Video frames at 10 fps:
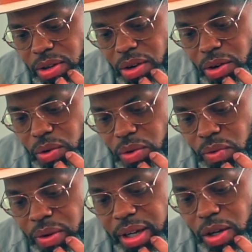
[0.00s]
know
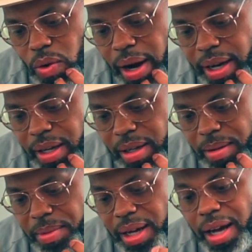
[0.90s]
really who I
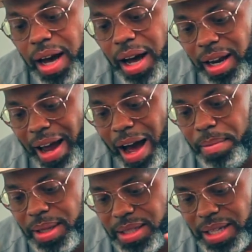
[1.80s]
am. Allow
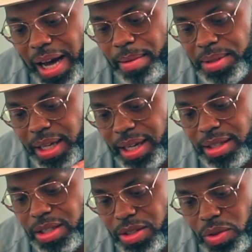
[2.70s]
me the time to
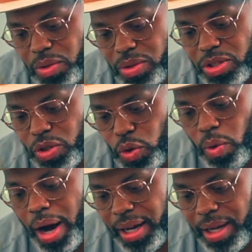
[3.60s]
introduce who
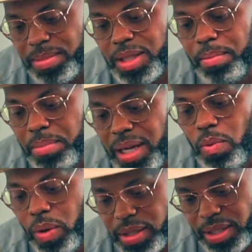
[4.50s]
I am to me once